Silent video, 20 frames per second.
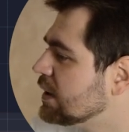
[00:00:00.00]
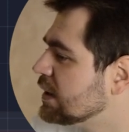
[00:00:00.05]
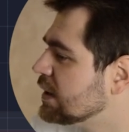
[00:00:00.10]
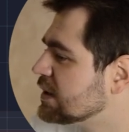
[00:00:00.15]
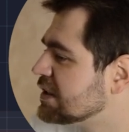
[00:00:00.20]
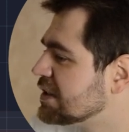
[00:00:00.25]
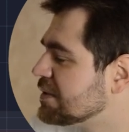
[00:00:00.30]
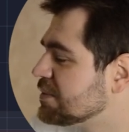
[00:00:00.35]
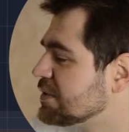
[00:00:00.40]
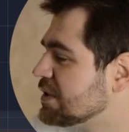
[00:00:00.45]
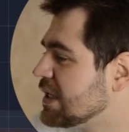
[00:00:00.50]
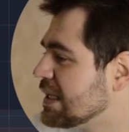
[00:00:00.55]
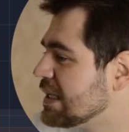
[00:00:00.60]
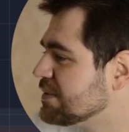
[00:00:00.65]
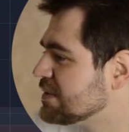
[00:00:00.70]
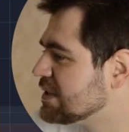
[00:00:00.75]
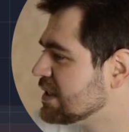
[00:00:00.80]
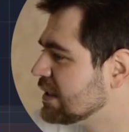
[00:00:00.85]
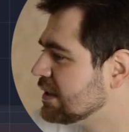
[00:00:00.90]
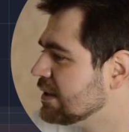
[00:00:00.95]

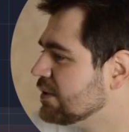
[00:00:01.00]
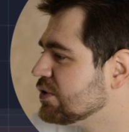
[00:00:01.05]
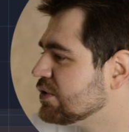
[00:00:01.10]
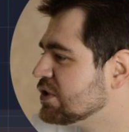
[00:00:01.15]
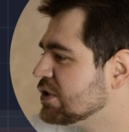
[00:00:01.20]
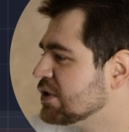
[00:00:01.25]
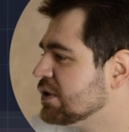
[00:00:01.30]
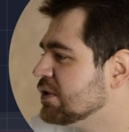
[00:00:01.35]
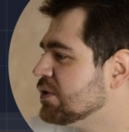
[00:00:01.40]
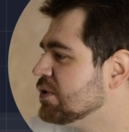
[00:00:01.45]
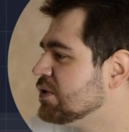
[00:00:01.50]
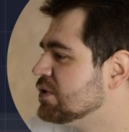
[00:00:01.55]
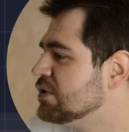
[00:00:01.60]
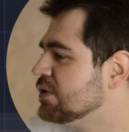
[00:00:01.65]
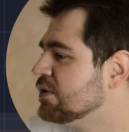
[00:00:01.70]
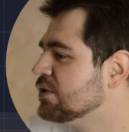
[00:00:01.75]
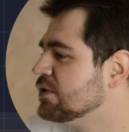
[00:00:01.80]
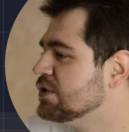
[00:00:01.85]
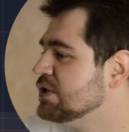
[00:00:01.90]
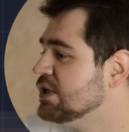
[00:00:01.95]
Sometimes it looks good
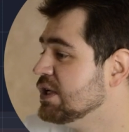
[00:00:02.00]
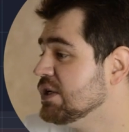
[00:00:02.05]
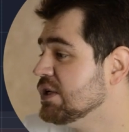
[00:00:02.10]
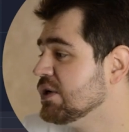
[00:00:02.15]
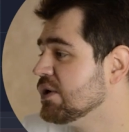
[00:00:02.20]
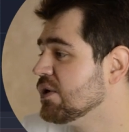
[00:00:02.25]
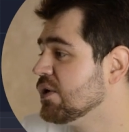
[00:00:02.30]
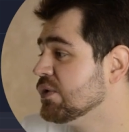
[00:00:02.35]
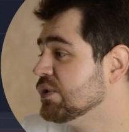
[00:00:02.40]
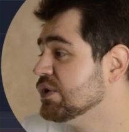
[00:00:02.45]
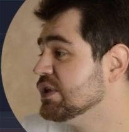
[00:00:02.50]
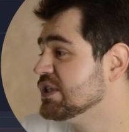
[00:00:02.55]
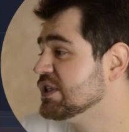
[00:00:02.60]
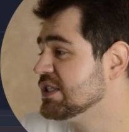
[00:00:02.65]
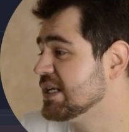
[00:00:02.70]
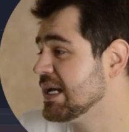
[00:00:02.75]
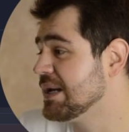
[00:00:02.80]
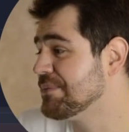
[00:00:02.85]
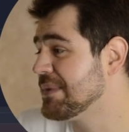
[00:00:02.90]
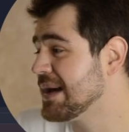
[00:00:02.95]
to continue on the
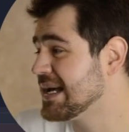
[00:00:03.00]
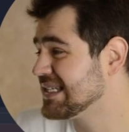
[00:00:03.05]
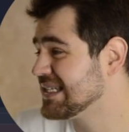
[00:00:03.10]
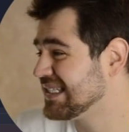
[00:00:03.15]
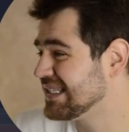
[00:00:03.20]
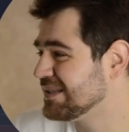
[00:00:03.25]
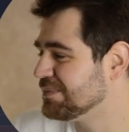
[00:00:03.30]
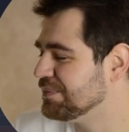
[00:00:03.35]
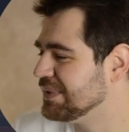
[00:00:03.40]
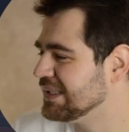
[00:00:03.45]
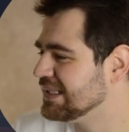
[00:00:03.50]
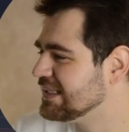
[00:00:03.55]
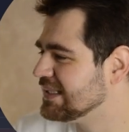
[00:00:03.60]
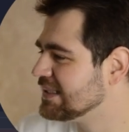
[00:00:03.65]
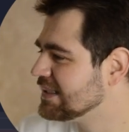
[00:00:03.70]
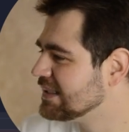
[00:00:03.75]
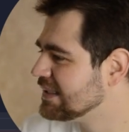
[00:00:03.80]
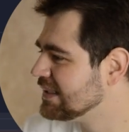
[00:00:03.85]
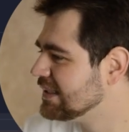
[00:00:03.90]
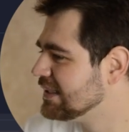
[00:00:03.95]
same asset, but
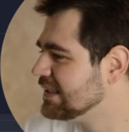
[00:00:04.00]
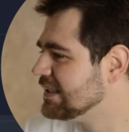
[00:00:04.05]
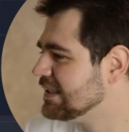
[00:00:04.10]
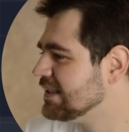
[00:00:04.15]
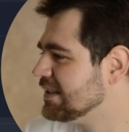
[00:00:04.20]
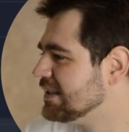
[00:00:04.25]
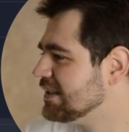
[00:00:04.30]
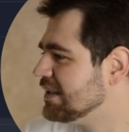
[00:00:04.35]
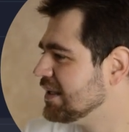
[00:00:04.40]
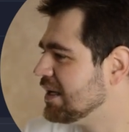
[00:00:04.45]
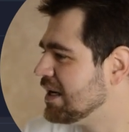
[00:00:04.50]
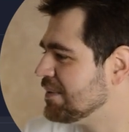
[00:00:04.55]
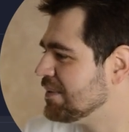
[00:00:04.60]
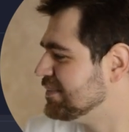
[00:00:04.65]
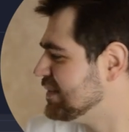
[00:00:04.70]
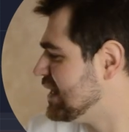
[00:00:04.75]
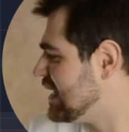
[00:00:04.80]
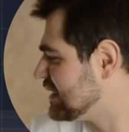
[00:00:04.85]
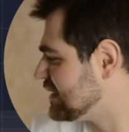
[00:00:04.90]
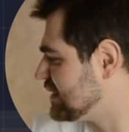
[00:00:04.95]

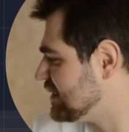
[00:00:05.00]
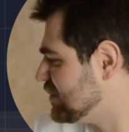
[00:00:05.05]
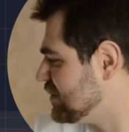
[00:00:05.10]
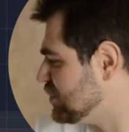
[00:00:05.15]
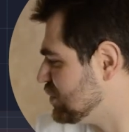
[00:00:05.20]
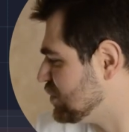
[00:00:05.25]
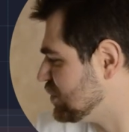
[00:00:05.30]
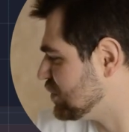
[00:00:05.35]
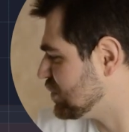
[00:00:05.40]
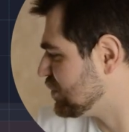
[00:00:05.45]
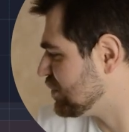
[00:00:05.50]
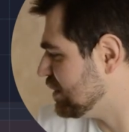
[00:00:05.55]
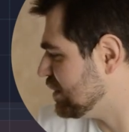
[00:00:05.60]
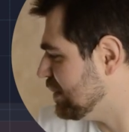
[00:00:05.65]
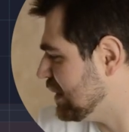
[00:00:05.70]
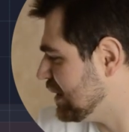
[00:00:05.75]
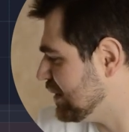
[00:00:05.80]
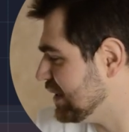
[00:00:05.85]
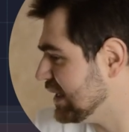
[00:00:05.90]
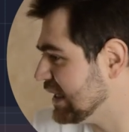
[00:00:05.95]
I'm not too sure
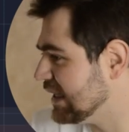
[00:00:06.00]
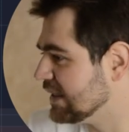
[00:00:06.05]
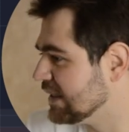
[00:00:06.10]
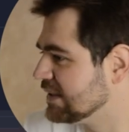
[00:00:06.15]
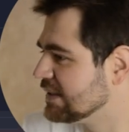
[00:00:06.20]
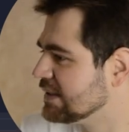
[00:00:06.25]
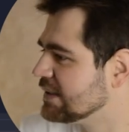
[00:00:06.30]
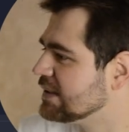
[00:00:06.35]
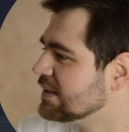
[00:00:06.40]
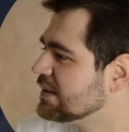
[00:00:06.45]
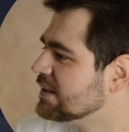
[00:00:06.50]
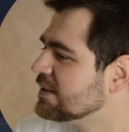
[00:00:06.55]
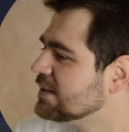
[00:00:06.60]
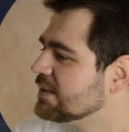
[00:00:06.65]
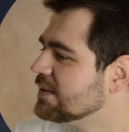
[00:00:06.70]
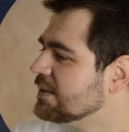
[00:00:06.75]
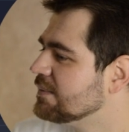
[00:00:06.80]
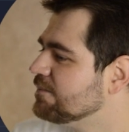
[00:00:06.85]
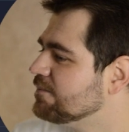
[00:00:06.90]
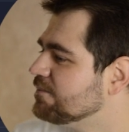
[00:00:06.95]
about that.
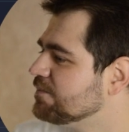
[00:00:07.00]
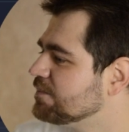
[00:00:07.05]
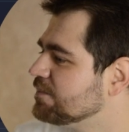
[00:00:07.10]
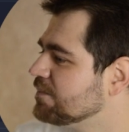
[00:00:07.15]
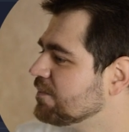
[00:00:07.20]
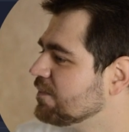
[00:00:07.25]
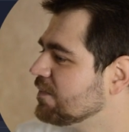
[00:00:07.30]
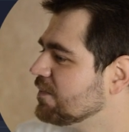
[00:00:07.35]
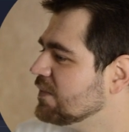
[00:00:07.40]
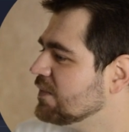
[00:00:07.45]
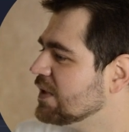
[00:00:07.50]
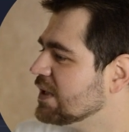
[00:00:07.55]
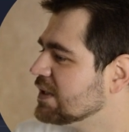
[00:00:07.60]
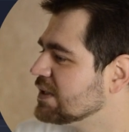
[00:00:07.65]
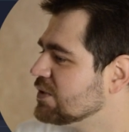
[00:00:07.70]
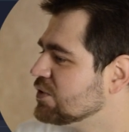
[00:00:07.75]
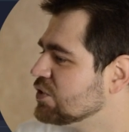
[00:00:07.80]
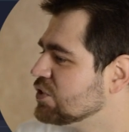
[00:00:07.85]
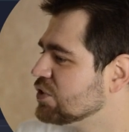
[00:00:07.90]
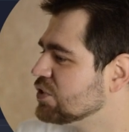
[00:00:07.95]

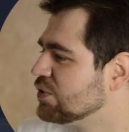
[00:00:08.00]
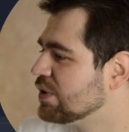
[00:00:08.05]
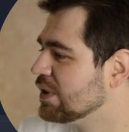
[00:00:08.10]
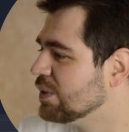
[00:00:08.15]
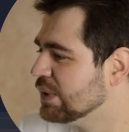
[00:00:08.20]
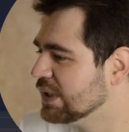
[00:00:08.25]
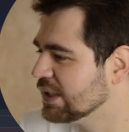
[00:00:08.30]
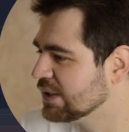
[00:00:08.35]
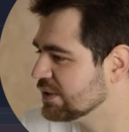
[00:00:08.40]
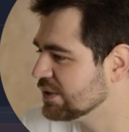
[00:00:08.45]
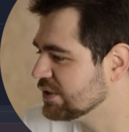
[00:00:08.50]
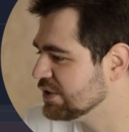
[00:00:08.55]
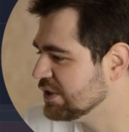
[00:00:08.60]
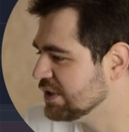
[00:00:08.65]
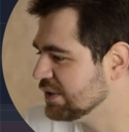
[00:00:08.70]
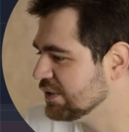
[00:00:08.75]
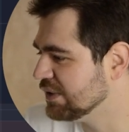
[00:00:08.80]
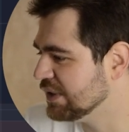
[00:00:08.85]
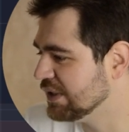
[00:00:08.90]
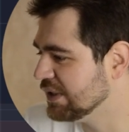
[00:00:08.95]
Not too sure I want to
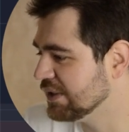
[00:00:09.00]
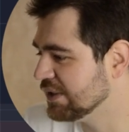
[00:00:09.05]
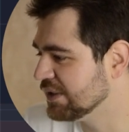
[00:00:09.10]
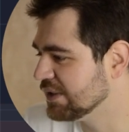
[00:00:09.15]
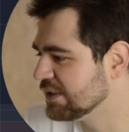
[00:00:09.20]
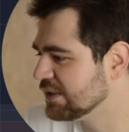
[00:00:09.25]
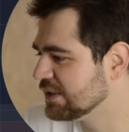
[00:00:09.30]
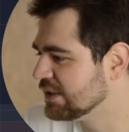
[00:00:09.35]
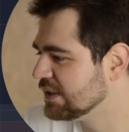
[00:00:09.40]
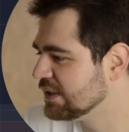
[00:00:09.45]
continue here.